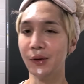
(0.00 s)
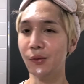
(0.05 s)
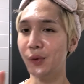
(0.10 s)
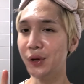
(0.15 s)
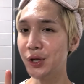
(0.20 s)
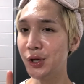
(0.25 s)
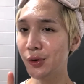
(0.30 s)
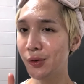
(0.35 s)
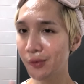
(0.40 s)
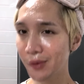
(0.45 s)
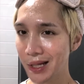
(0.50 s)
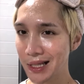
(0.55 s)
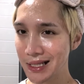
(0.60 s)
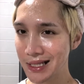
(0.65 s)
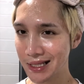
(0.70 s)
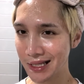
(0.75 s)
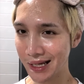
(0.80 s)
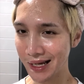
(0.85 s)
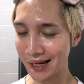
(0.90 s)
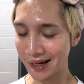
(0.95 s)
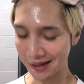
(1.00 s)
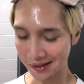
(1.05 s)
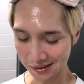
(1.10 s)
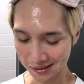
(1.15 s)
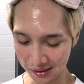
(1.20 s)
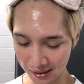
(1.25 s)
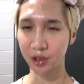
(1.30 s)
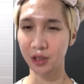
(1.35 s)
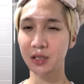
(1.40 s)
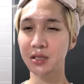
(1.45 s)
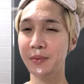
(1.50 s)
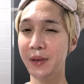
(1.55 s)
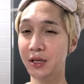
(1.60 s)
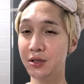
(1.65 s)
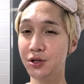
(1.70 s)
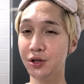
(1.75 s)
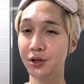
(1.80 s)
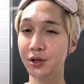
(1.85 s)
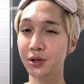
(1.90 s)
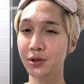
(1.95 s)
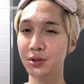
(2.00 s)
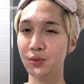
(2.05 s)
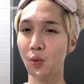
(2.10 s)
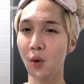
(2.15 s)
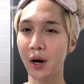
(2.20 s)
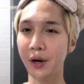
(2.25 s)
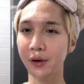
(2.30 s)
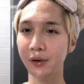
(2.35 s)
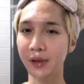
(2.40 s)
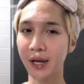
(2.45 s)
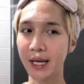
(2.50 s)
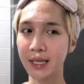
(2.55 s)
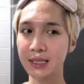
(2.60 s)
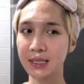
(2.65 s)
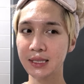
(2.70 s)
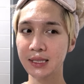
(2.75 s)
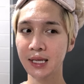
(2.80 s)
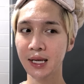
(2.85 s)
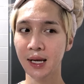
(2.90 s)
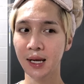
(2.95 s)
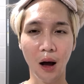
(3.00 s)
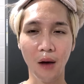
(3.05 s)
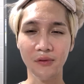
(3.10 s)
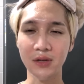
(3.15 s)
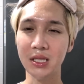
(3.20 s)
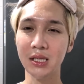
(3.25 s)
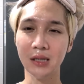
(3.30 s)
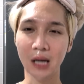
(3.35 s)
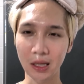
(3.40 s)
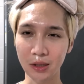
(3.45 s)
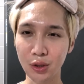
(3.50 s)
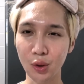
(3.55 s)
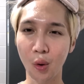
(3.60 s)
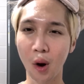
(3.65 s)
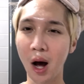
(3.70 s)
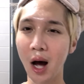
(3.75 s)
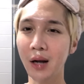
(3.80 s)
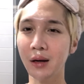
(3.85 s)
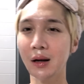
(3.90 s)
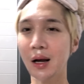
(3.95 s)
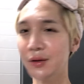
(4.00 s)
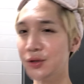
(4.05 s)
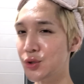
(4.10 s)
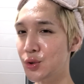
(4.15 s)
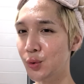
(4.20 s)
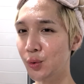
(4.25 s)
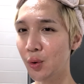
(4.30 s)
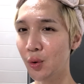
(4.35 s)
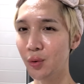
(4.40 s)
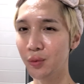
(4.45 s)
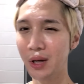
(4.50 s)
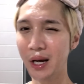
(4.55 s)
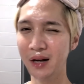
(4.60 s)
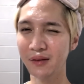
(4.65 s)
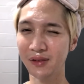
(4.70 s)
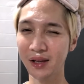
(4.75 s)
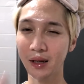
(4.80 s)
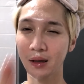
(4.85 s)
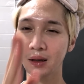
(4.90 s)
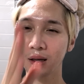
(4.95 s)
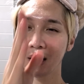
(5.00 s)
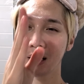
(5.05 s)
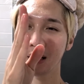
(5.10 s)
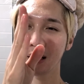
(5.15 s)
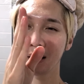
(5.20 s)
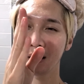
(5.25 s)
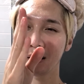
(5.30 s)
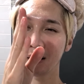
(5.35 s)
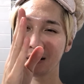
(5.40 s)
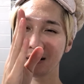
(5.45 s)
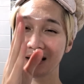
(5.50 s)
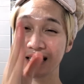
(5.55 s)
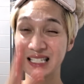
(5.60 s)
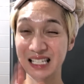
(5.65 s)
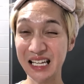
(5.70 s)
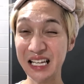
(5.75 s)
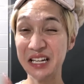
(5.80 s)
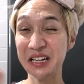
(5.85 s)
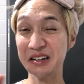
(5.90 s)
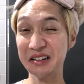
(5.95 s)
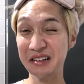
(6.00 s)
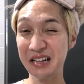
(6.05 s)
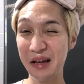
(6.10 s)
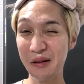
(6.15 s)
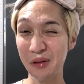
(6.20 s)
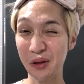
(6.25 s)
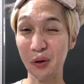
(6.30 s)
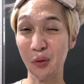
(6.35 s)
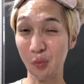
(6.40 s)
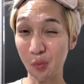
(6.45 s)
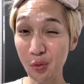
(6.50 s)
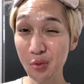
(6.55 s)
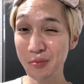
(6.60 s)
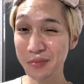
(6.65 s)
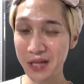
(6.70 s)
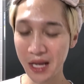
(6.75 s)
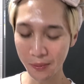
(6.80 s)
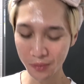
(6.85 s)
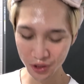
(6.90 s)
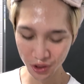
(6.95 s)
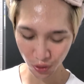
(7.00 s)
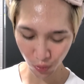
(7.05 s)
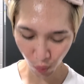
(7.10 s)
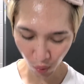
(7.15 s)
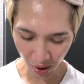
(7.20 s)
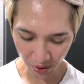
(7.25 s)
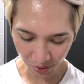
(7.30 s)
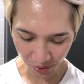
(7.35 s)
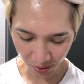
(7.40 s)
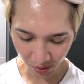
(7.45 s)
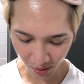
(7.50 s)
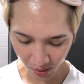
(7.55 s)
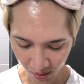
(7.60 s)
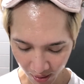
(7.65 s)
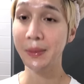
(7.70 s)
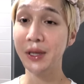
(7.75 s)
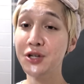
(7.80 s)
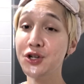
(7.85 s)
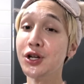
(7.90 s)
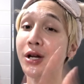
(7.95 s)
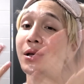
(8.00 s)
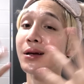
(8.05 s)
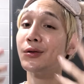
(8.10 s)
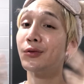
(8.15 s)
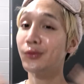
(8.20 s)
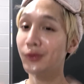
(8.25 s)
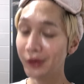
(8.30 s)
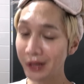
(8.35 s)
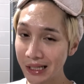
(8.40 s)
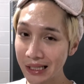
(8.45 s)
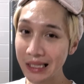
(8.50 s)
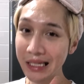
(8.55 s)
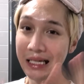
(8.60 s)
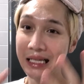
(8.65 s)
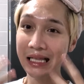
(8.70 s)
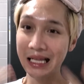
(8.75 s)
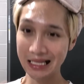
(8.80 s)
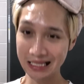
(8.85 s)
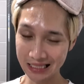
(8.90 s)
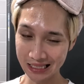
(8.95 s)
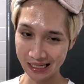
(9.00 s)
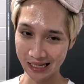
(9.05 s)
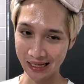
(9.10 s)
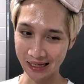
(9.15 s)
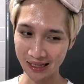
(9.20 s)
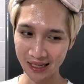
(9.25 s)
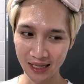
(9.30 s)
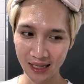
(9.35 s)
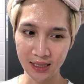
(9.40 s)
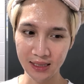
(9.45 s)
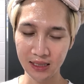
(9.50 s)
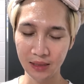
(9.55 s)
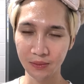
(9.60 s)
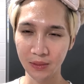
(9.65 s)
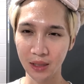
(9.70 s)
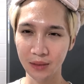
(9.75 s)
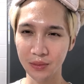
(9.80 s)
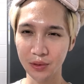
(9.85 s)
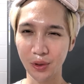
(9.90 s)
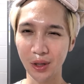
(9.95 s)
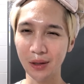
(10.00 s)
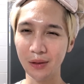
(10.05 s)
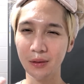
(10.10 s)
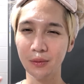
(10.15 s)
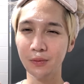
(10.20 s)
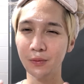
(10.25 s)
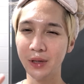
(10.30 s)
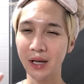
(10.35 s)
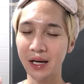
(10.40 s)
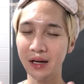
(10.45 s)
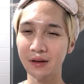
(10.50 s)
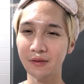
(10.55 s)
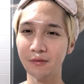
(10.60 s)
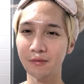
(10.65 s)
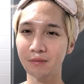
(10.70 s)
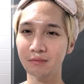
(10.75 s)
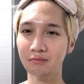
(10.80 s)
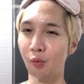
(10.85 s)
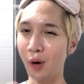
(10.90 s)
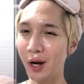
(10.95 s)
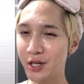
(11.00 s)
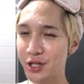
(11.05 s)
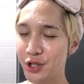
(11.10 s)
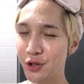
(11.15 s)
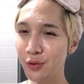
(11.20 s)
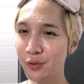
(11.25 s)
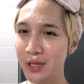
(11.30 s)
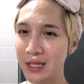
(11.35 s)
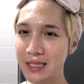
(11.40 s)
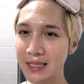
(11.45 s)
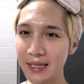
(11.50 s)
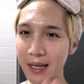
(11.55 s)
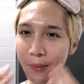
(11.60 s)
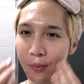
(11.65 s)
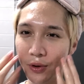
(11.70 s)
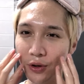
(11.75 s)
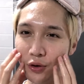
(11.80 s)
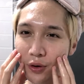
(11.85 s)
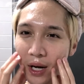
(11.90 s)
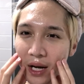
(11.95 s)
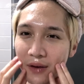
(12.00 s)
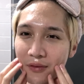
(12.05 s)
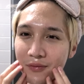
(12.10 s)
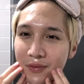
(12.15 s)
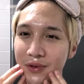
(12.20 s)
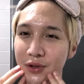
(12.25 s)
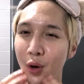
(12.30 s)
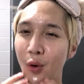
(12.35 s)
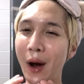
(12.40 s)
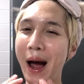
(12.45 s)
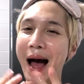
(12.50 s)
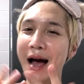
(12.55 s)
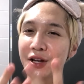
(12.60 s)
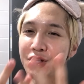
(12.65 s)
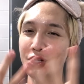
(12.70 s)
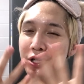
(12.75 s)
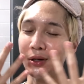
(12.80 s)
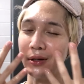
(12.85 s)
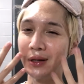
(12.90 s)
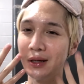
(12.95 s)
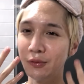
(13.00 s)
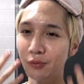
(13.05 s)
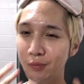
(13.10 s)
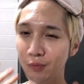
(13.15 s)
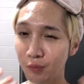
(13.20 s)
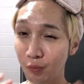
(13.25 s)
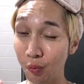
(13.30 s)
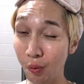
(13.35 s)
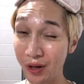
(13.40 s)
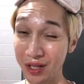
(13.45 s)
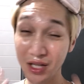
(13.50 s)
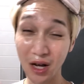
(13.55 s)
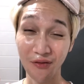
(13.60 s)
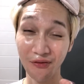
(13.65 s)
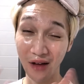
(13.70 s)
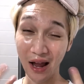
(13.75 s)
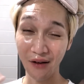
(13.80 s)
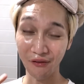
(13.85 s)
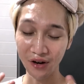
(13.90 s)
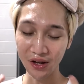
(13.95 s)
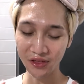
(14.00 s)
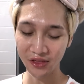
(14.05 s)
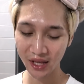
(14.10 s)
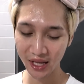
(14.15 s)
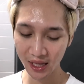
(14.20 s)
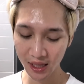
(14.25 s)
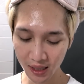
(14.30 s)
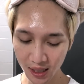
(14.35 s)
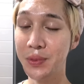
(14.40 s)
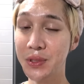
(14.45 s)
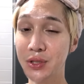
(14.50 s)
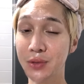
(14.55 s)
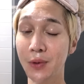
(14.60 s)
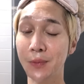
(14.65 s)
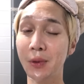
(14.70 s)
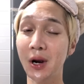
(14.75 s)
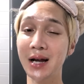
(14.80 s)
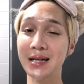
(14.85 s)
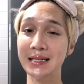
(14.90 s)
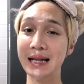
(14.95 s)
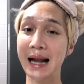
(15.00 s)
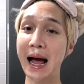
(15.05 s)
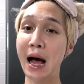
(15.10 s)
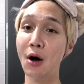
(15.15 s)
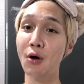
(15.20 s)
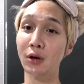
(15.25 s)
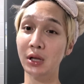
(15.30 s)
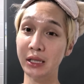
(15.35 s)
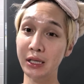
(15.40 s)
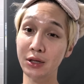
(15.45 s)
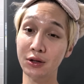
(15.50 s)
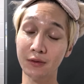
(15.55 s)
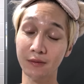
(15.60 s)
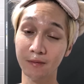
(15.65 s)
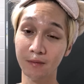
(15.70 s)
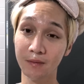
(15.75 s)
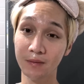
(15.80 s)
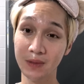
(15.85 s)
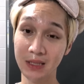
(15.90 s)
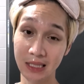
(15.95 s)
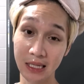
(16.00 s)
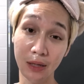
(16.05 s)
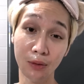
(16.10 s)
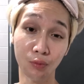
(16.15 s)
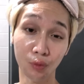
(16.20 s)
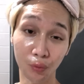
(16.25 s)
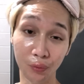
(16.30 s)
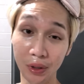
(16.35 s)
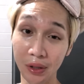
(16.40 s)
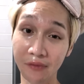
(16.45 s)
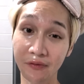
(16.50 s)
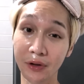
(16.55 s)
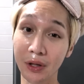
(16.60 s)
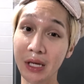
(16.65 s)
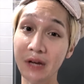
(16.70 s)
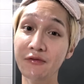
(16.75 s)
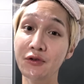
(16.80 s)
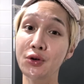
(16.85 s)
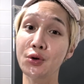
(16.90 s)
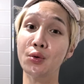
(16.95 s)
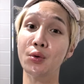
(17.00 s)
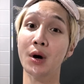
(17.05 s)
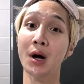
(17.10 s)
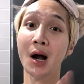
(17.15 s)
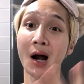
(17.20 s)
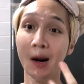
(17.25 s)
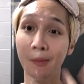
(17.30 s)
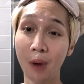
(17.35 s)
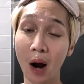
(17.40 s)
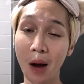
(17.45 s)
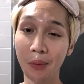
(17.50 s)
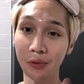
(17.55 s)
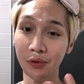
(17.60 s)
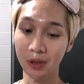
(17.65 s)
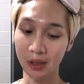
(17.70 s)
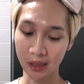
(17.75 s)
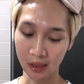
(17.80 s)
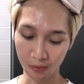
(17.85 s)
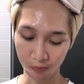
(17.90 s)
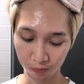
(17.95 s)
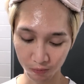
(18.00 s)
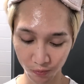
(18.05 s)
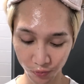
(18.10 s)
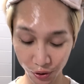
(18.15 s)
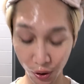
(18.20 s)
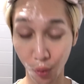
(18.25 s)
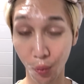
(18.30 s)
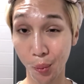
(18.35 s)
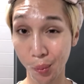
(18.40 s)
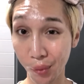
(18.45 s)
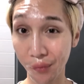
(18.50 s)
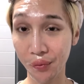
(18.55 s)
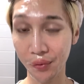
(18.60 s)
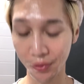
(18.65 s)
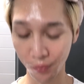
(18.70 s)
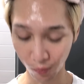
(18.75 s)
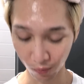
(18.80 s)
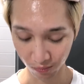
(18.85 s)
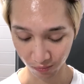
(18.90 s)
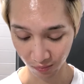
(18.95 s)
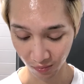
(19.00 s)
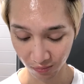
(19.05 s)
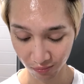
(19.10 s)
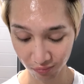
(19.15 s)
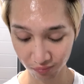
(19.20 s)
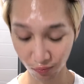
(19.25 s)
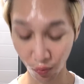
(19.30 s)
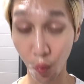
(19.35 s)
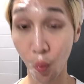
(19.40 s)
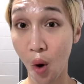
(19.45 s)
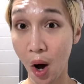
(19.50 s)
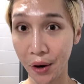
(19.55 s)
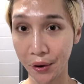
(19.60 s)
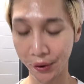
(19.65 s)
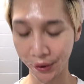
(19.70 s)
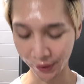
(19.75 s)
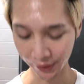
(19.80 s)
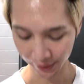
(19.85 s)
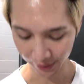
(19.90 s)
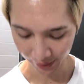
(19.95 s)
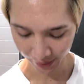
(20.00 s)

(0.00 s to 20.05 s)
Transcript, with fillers: And when you're rinsing, you need to make sure you use water that's obviously not too hot, not too cold, kind of like skin temp like room temperature water and make sure you're like really cleansing it because sometimes you get kind of rushed through this step and you kind of don't actually rinse off everything you'd be surprised at how clean your skin will really feel if you properly you know remove with water